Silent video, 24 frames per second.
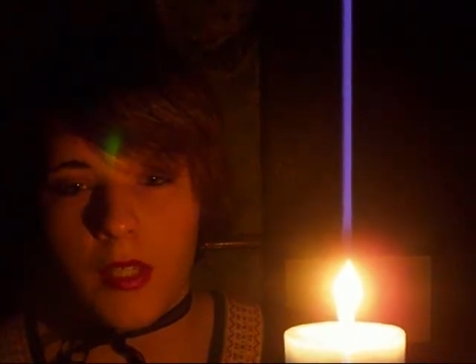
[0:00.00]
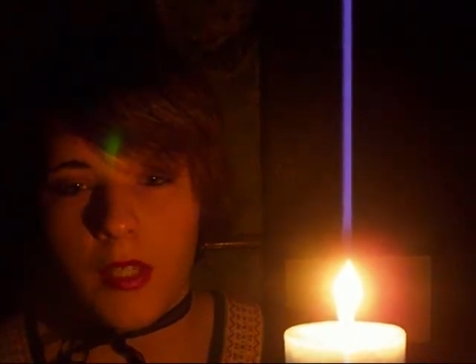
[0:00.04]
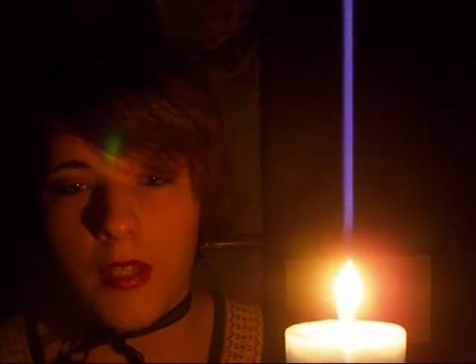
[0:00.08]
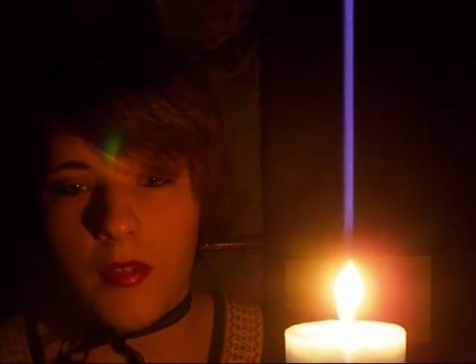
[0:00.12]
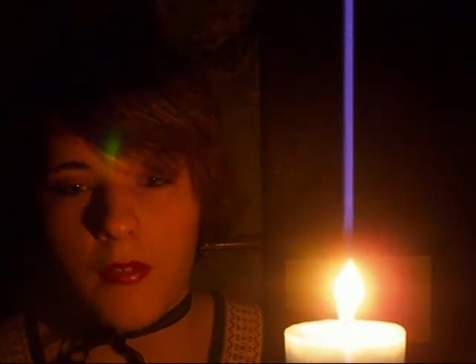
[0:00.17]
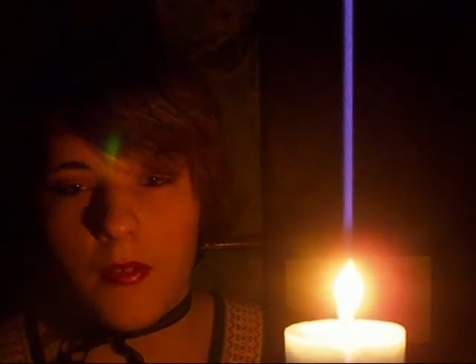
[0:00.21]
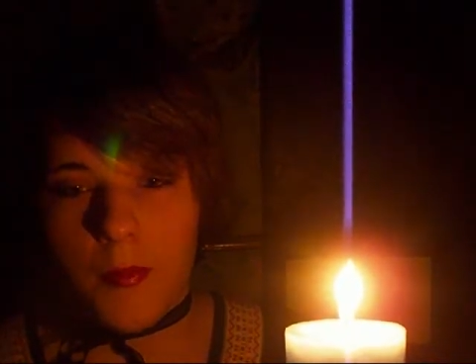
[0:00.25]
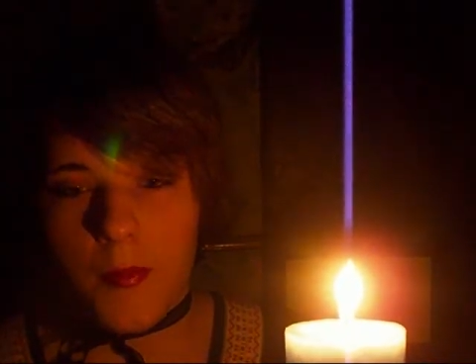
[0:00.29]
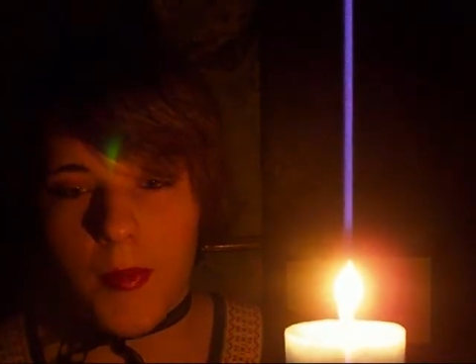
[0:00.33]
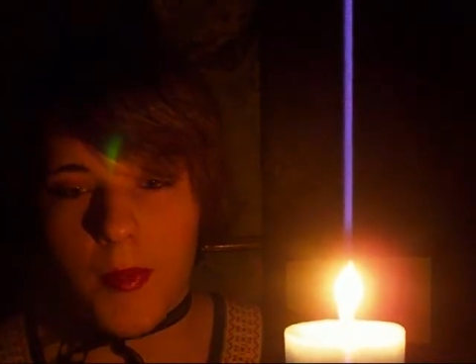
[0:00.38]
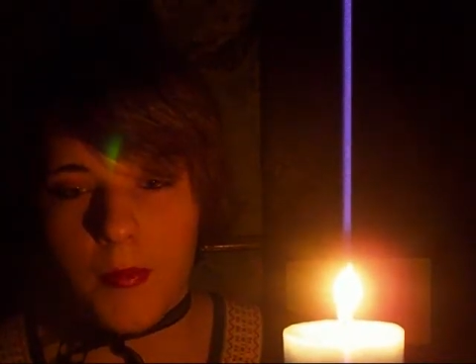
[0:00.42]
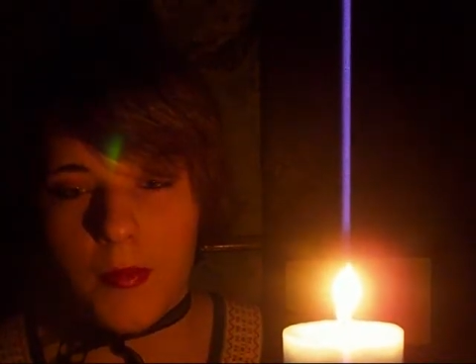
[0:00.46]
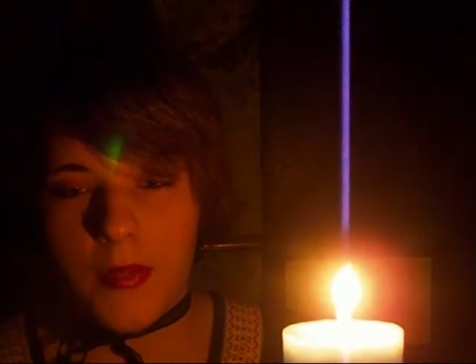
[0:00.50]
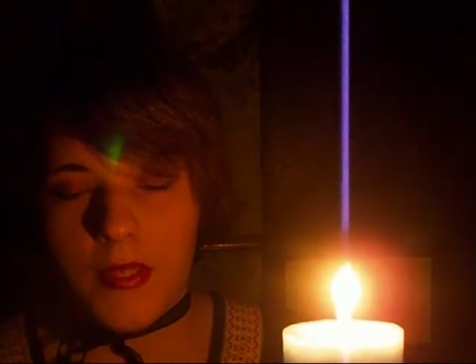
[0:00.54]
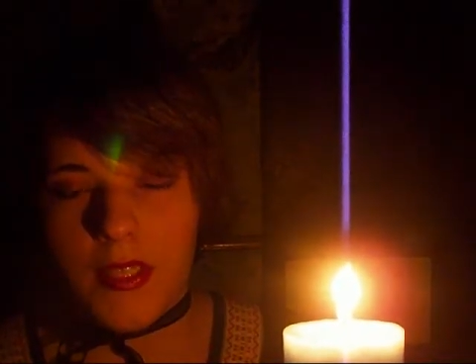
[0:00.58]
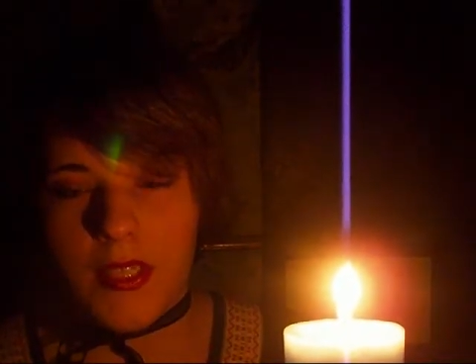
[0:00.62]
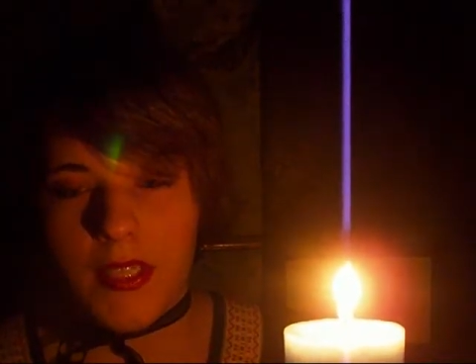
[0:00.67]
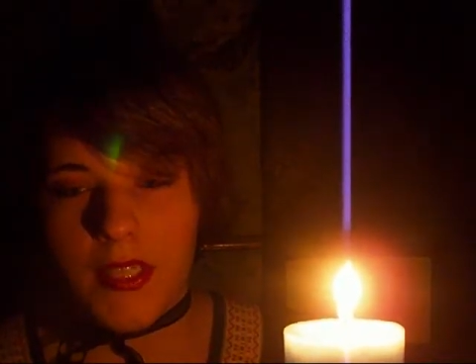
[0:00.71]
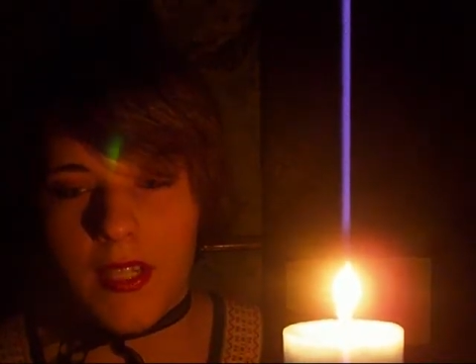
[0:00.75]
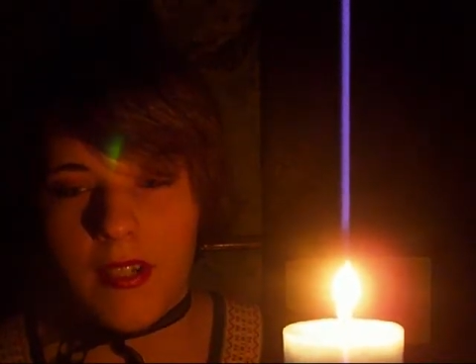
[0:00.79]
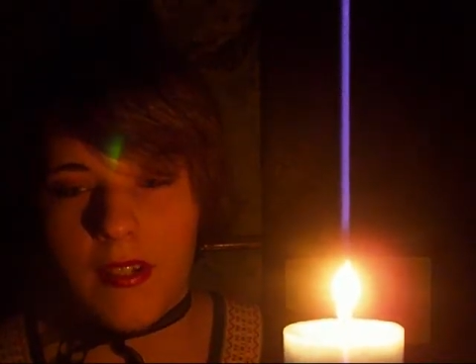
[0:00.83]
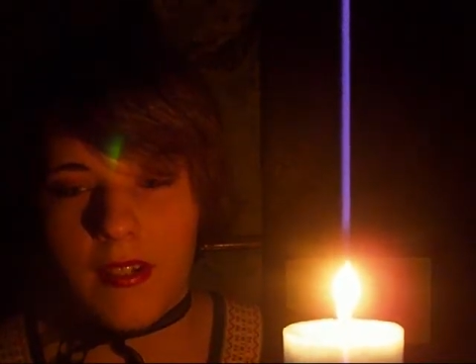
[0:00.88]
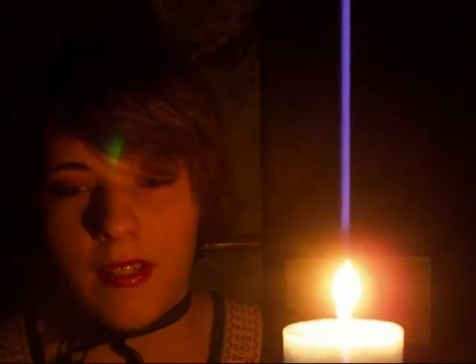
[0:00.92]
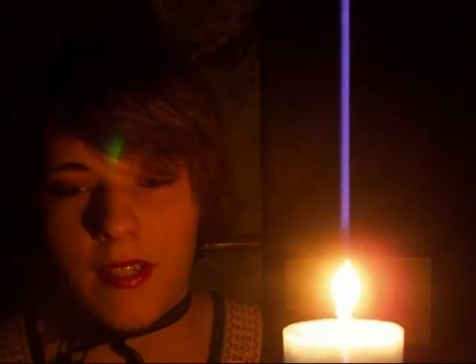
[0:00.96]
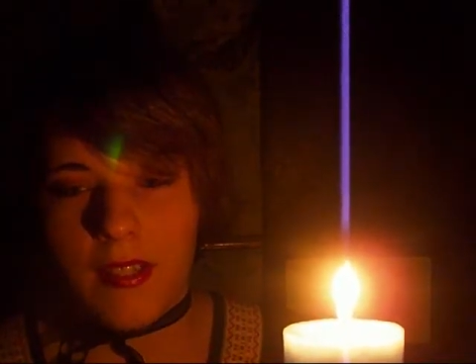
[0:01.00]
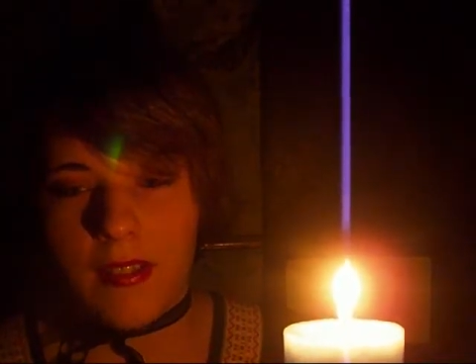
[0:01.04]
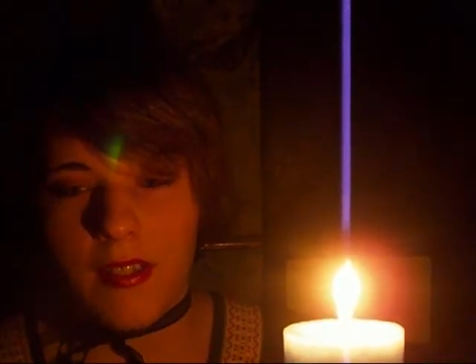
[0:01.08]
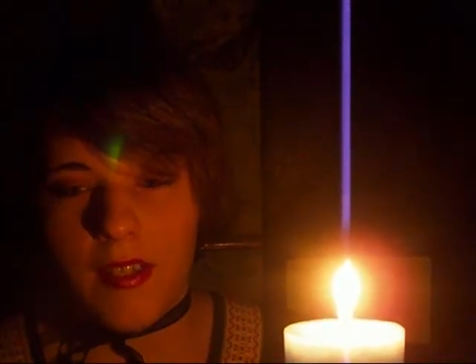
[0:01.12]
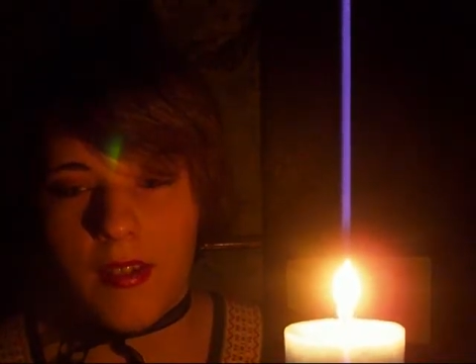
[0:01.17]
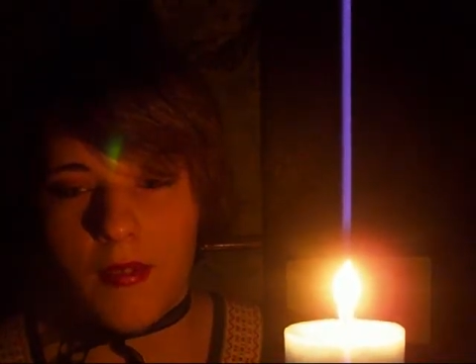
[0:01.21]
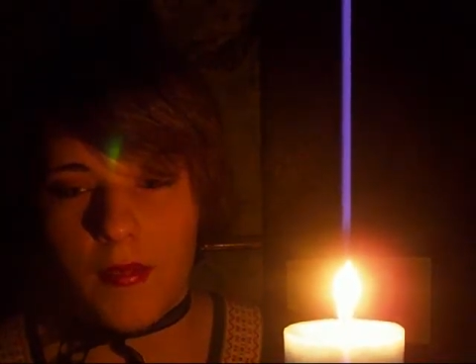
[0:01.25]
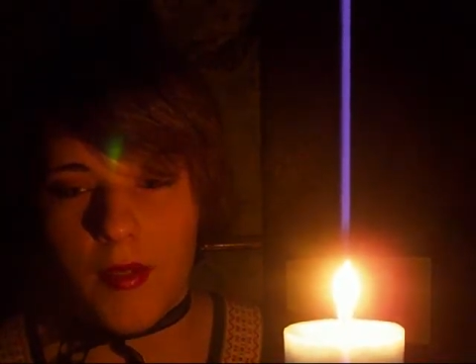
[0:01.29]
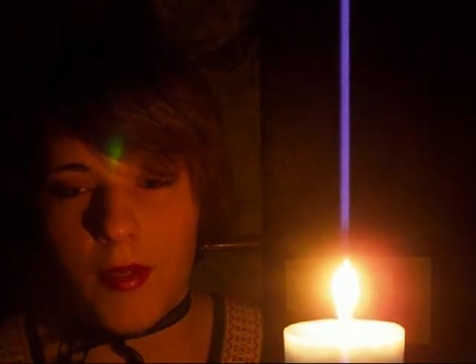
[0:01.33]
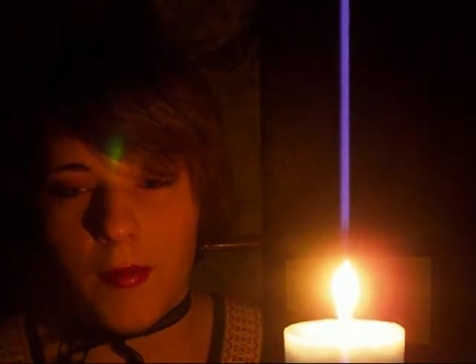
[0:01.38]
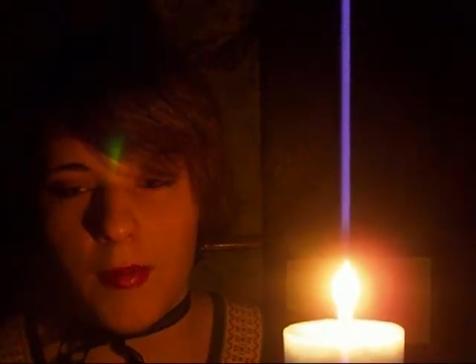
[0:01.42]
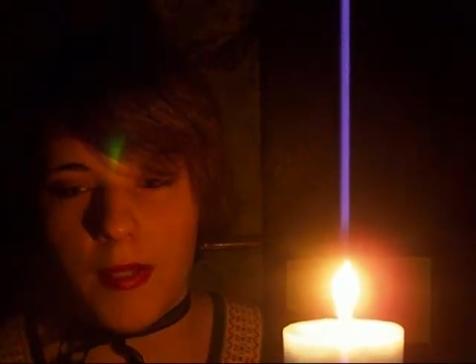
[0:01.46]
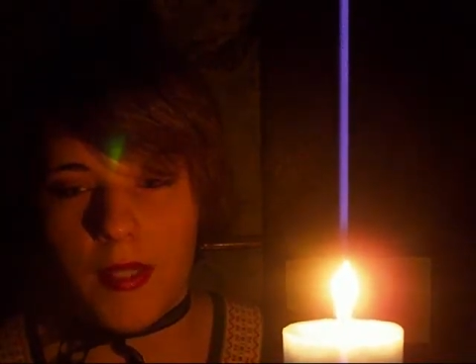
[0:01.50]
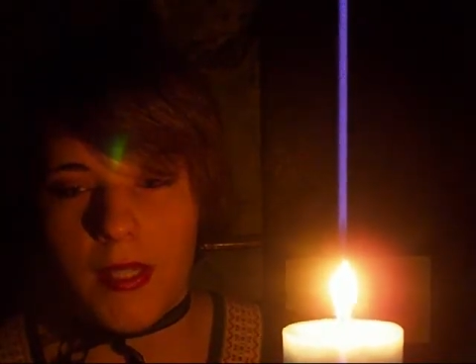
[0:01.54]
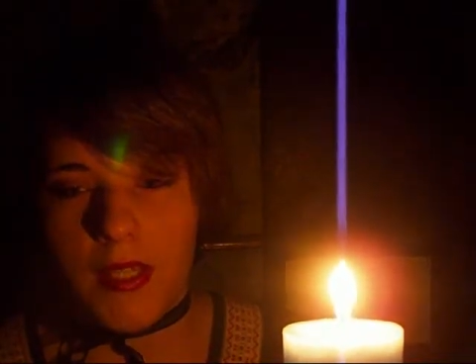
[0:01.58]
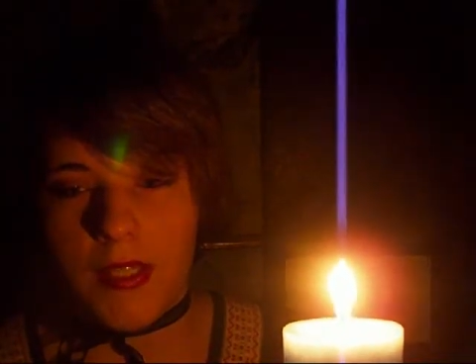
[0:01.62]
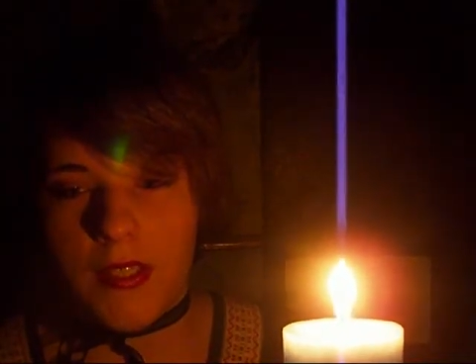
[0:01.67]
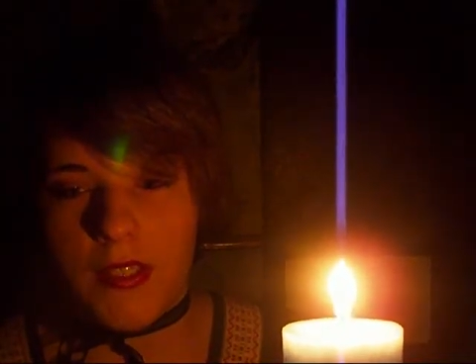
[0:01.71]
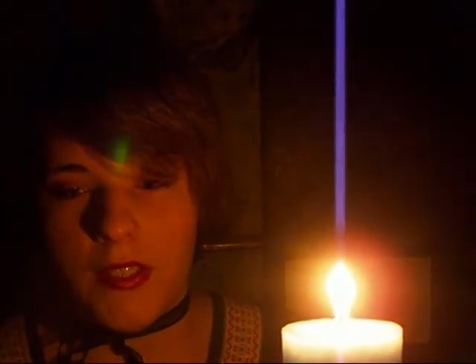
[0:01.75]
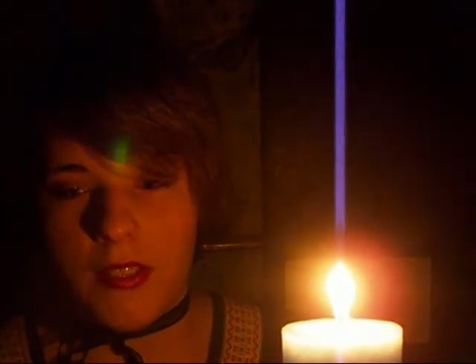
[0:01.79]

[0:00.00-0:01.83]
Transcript: He remembered staring at that ribbon